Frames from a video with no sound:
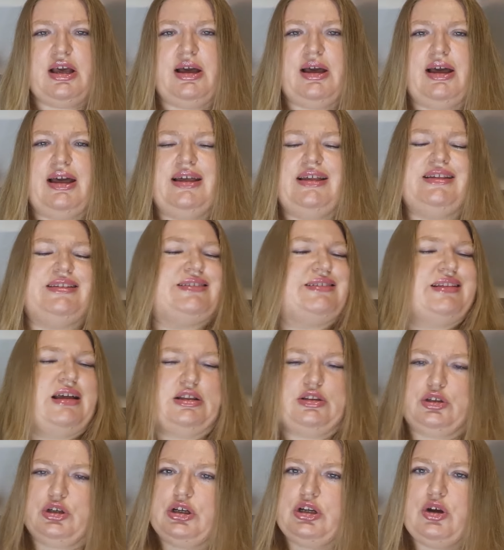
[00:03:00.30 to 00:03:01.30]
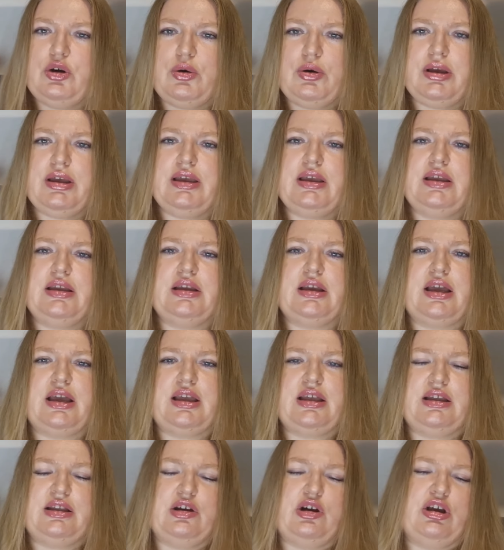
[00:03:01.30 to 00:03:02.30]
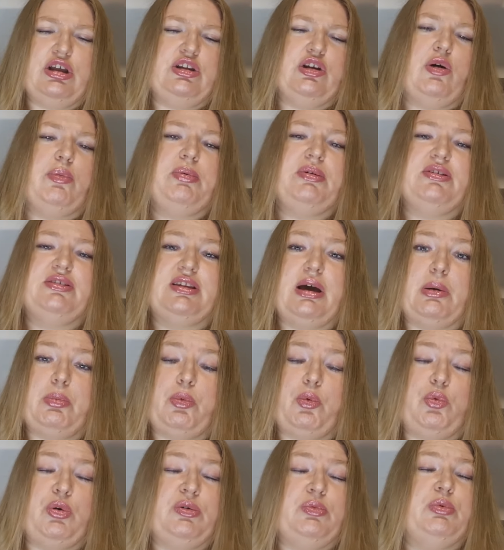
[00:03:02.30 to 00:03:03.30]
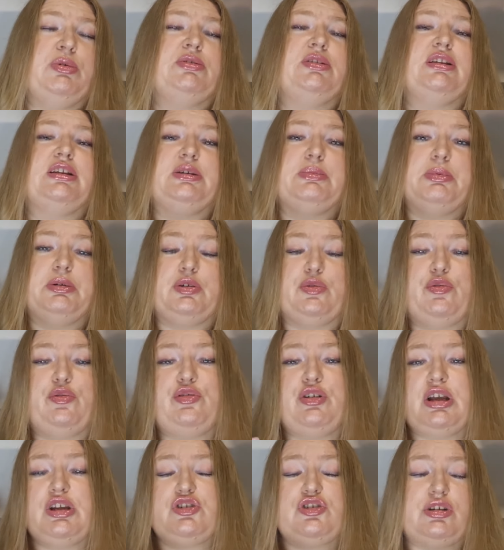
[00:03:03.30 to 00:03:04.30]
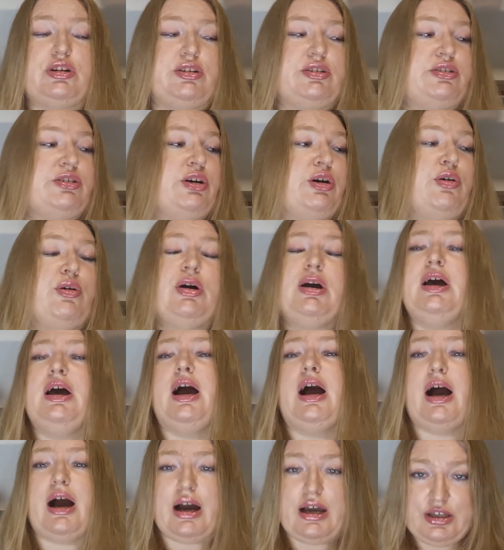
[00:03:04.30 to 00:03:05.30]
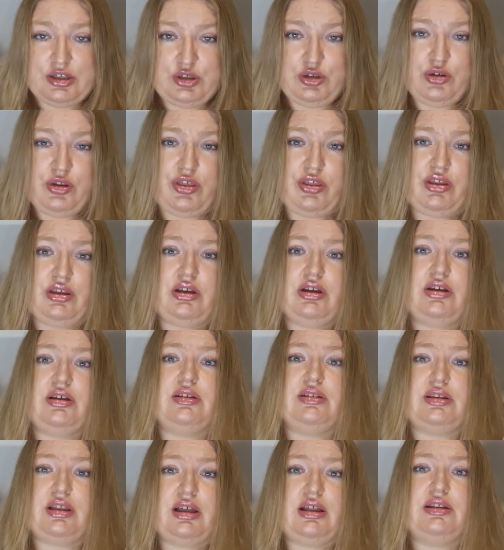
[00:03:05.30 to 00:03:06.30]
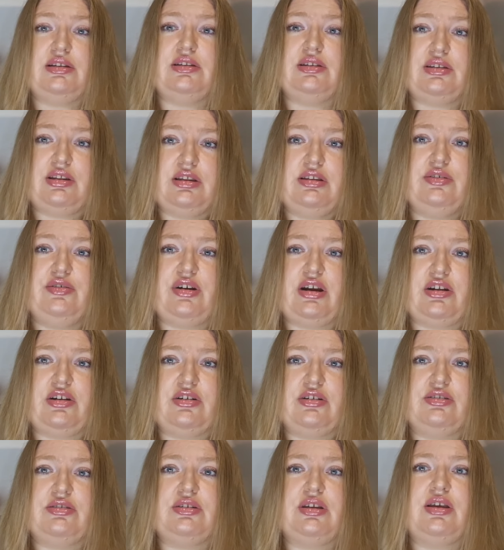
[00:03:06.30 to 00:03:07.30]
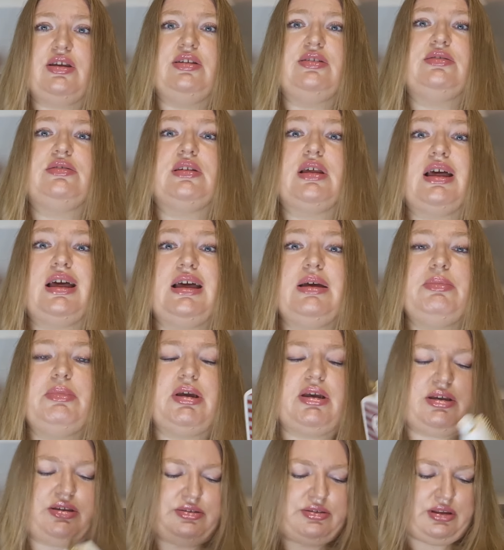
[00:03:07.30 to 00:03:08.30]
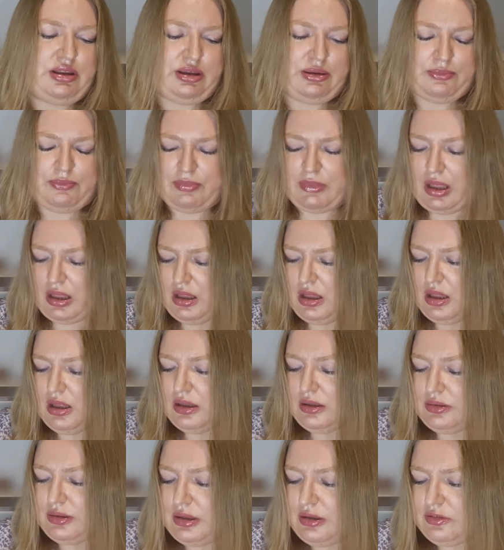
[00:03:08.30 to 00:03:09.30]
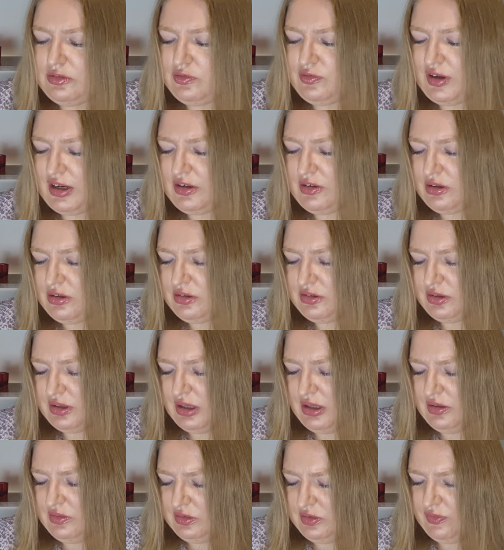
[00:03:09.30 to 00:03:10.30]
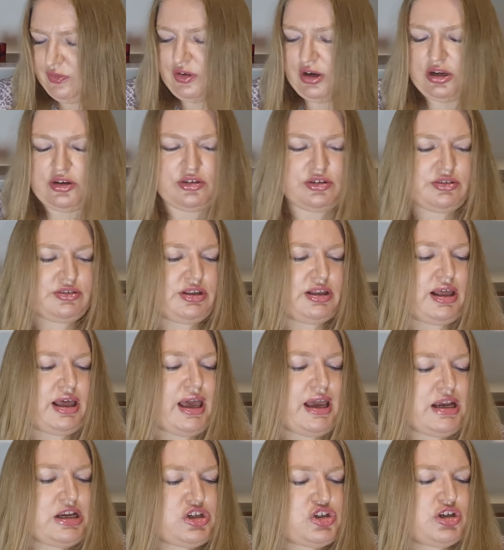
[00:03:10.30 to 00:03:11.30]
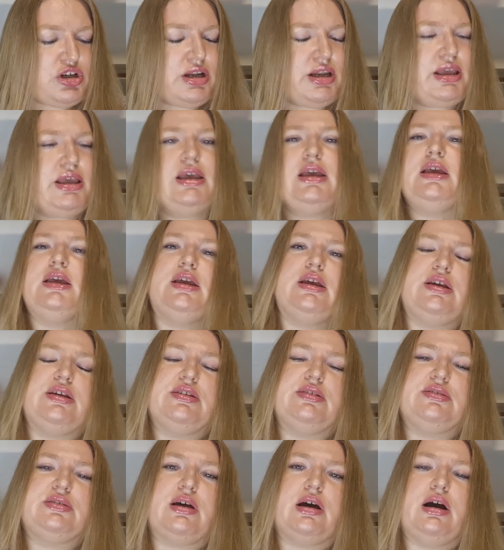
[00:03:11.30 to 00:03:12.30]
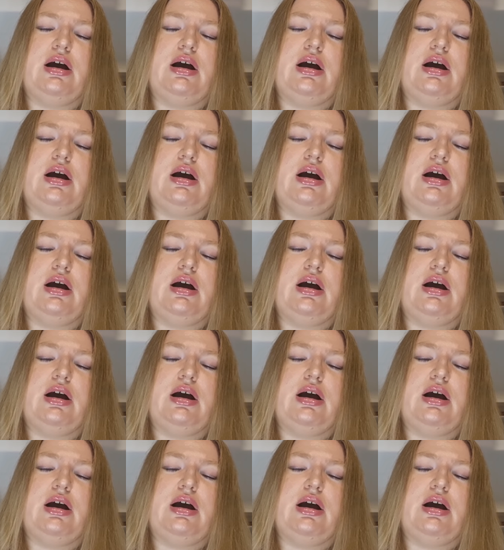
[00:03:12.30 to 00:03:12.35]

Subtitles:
it's not cloying, it opens up with a little bit of freshness. So I do think that this fragrance is amazing. Next fragrance is the fragrance that actually is